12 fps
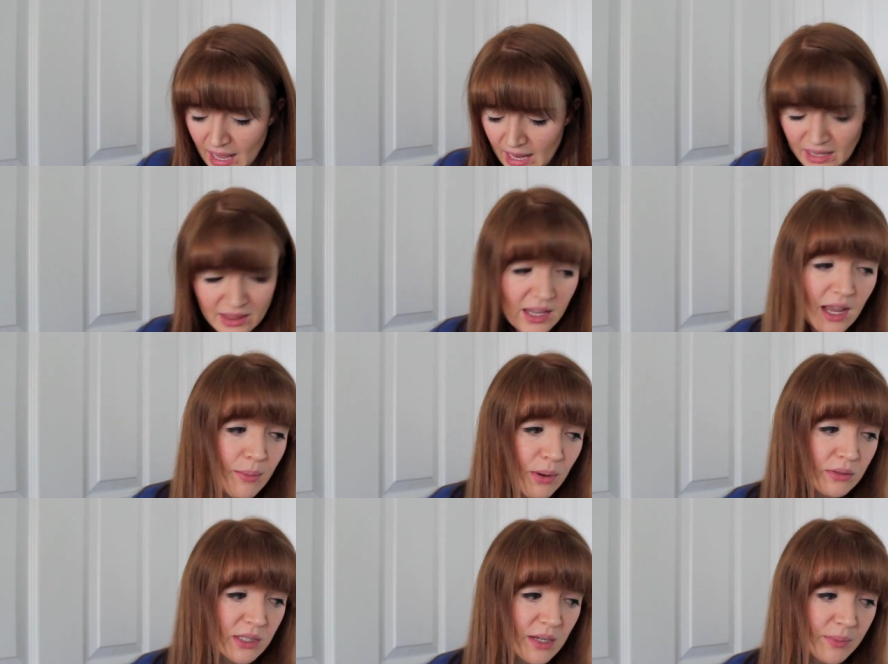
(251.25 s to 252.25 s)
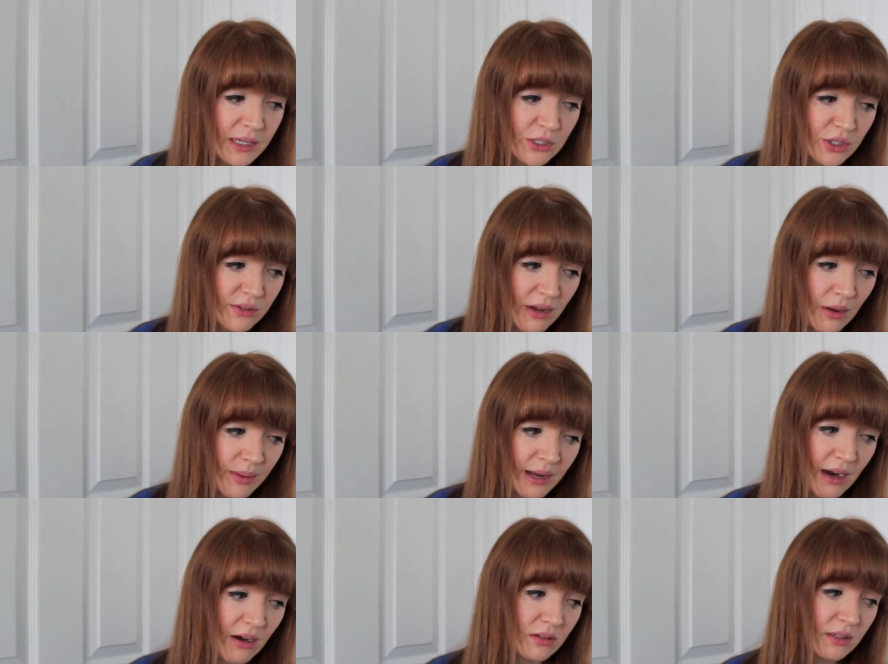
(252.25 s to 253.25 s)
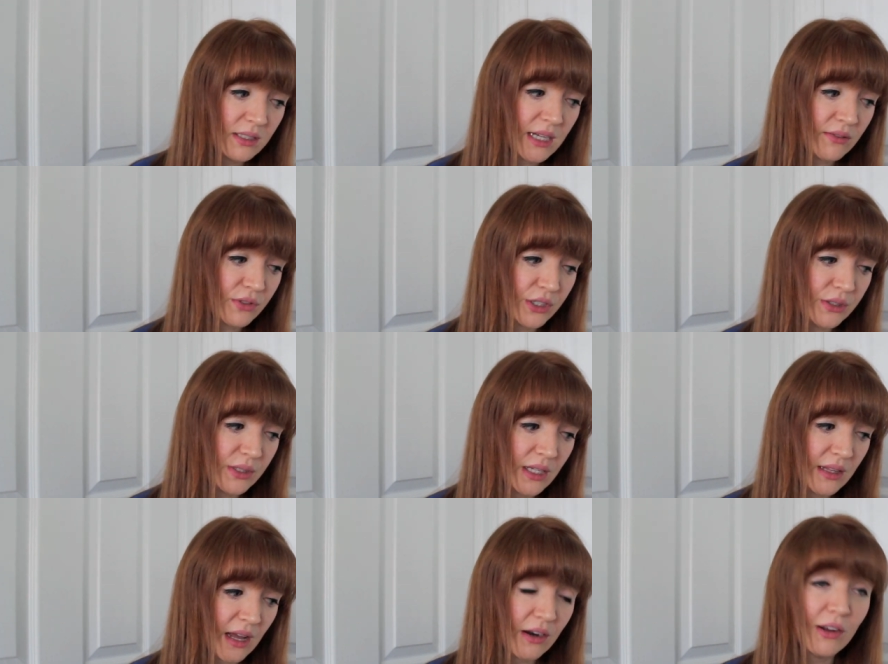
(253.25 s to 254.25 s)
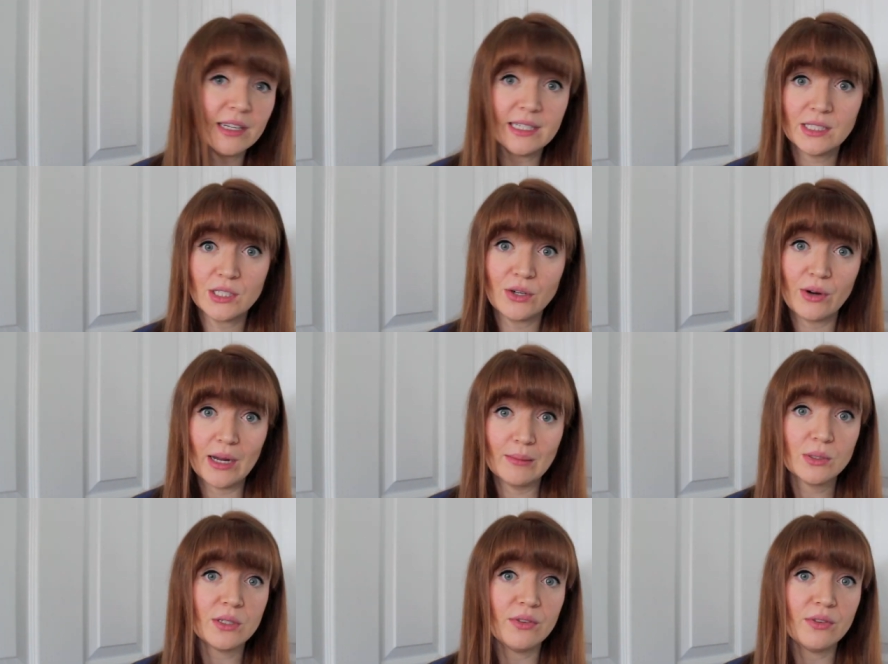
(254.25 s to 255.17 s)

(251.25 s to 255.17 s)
And I think I posted a picture of how my hair looked after using that on Instagram.